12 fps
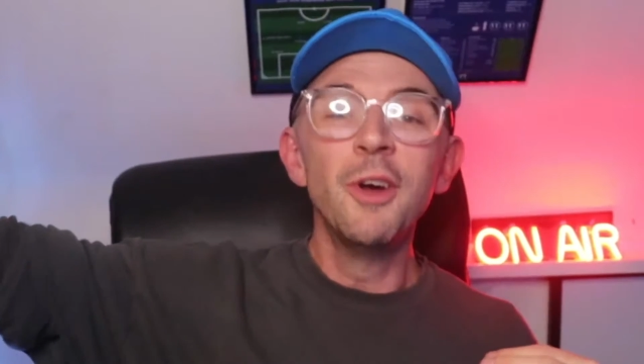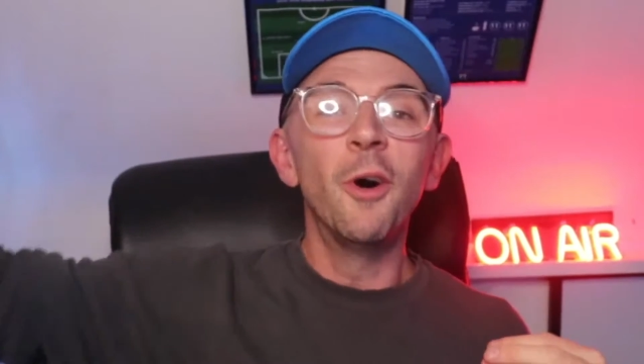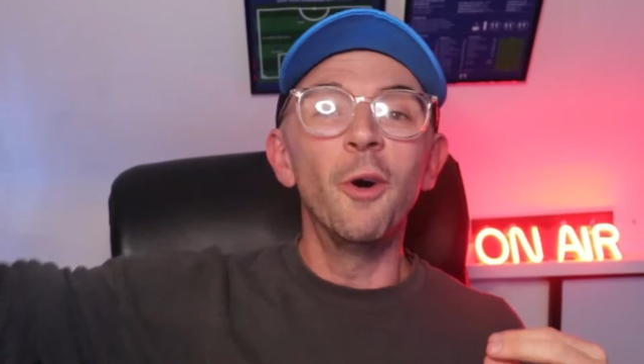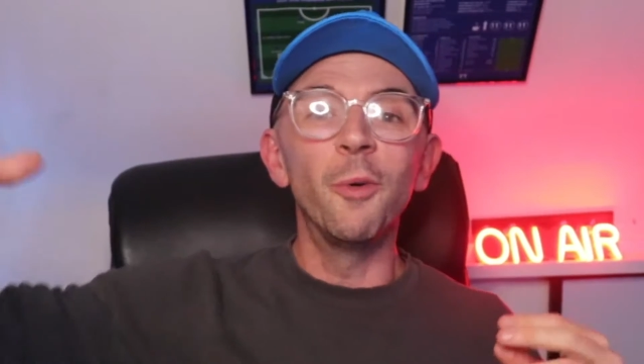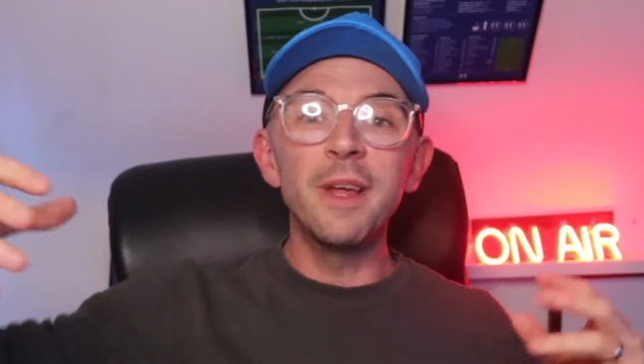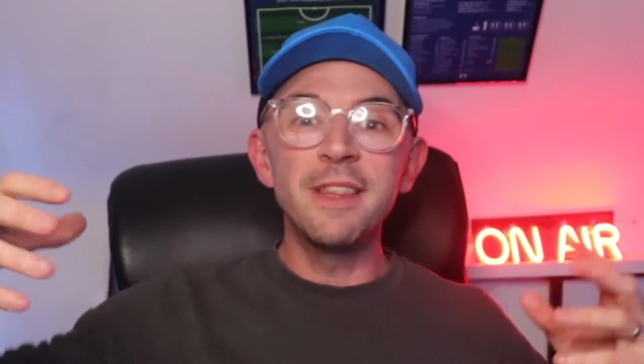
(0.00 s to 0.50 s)

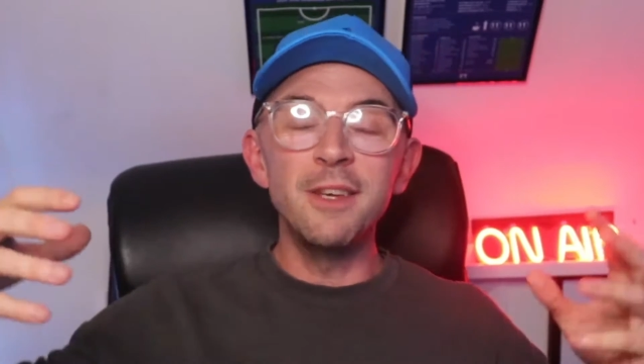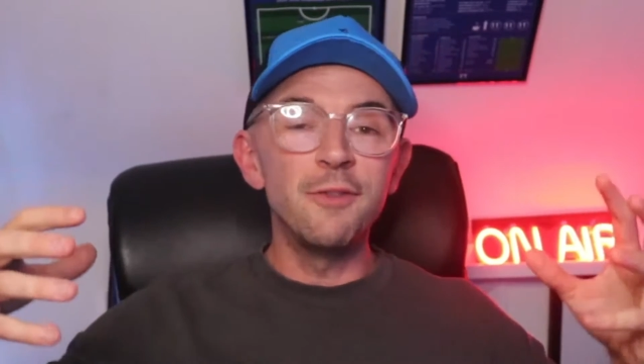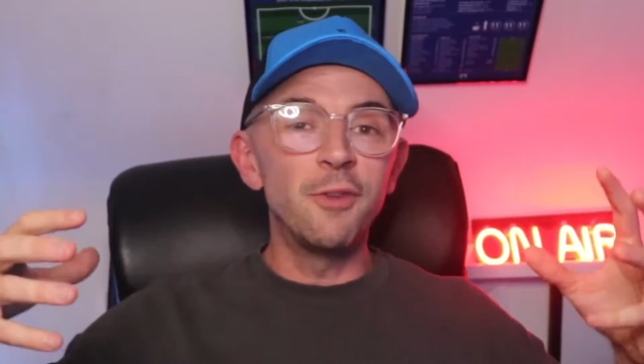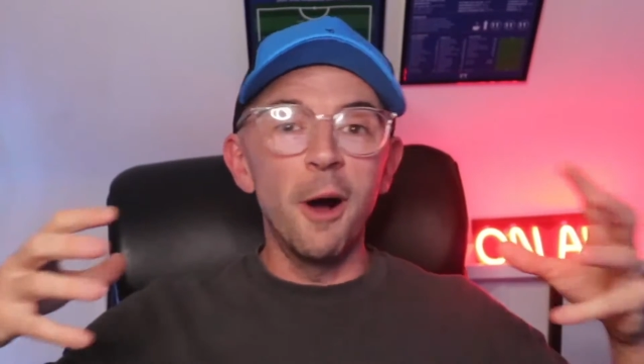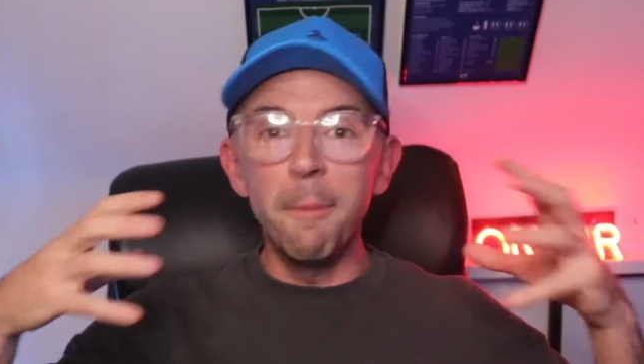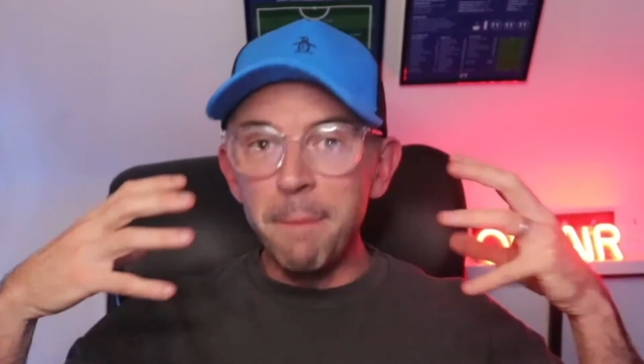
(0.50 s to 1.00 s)
or whether
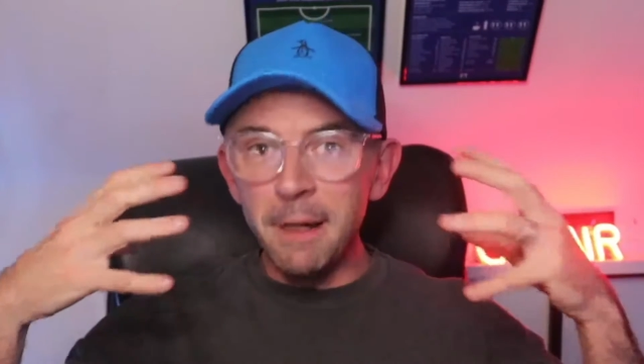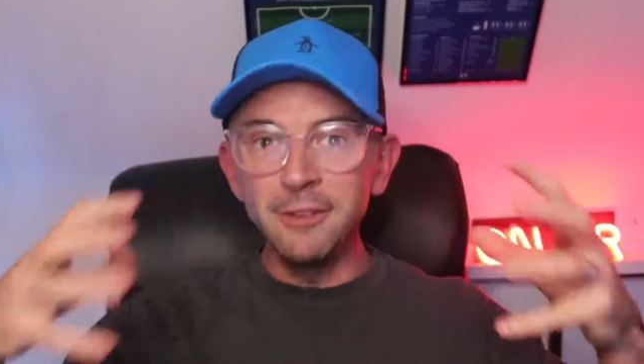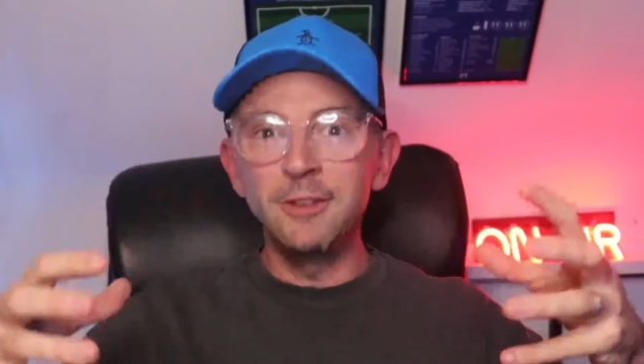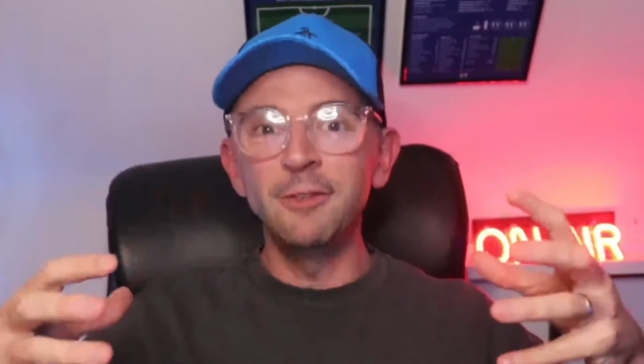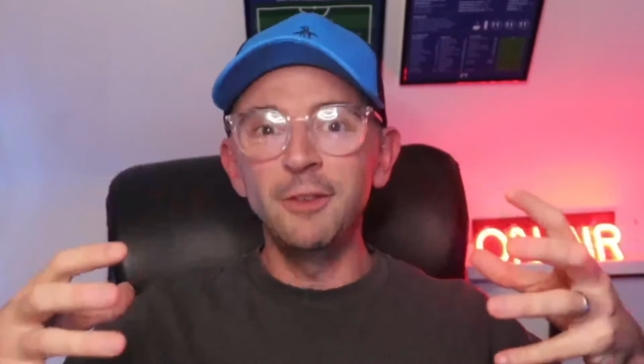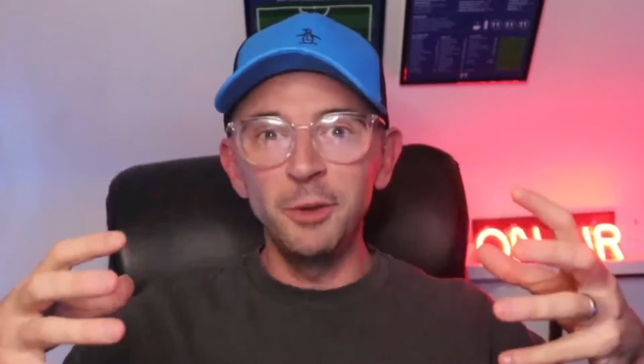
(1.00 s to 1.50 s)
you've got a
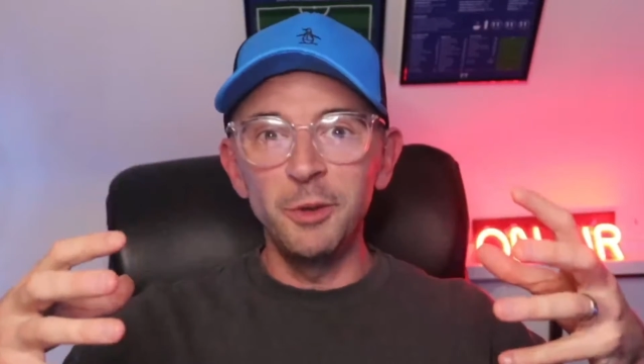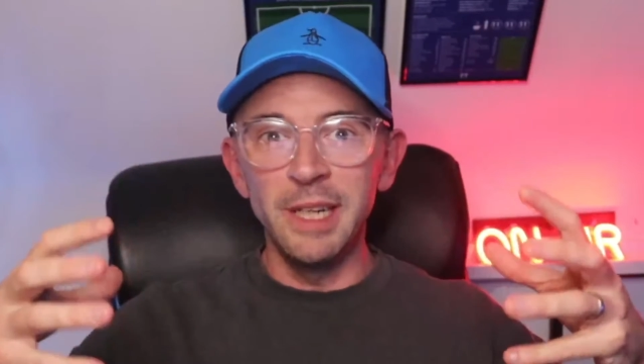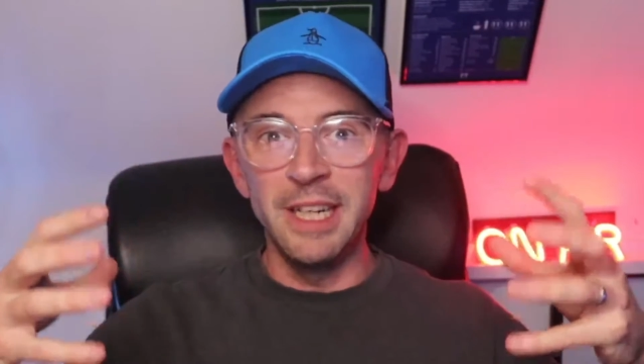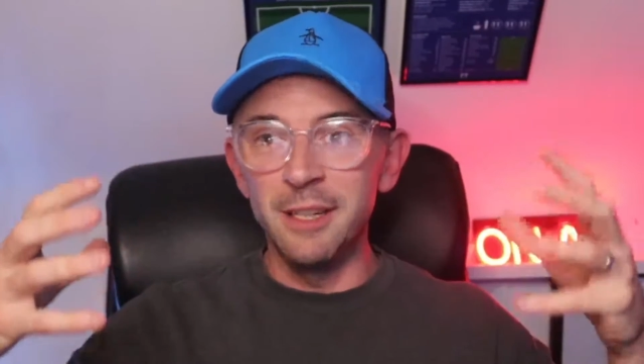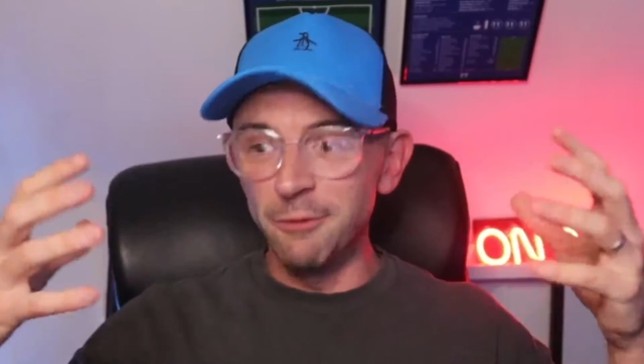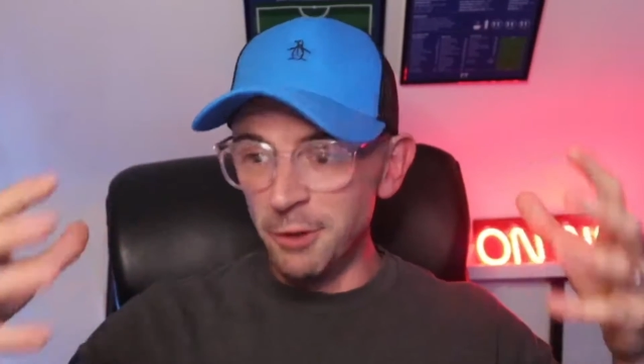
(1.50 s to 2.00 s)
bunch of you
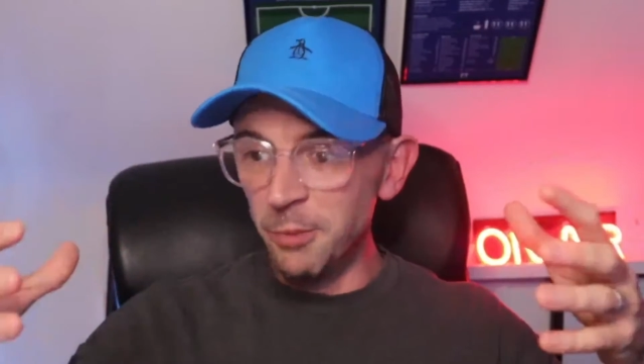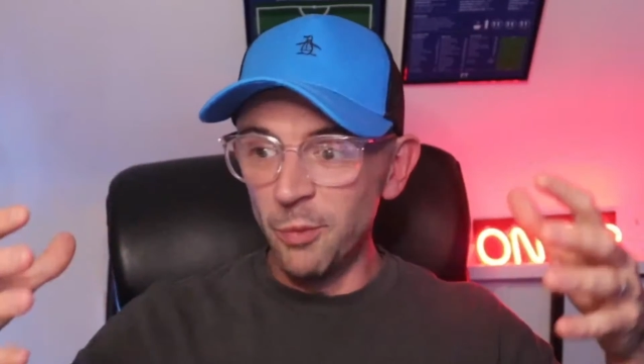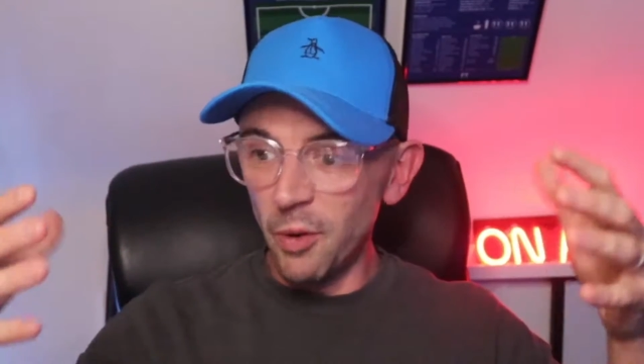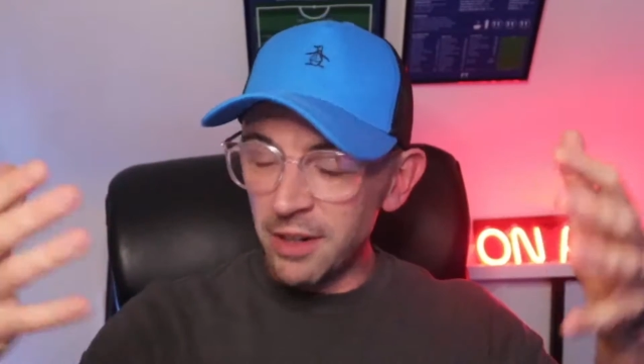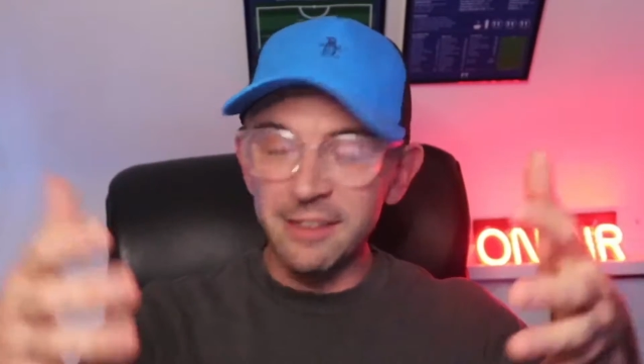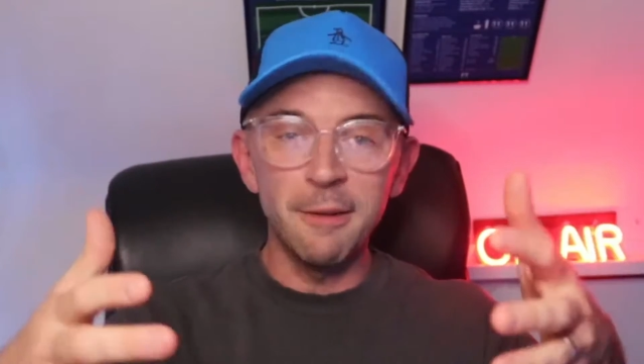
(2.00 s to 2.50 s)
in a room wanting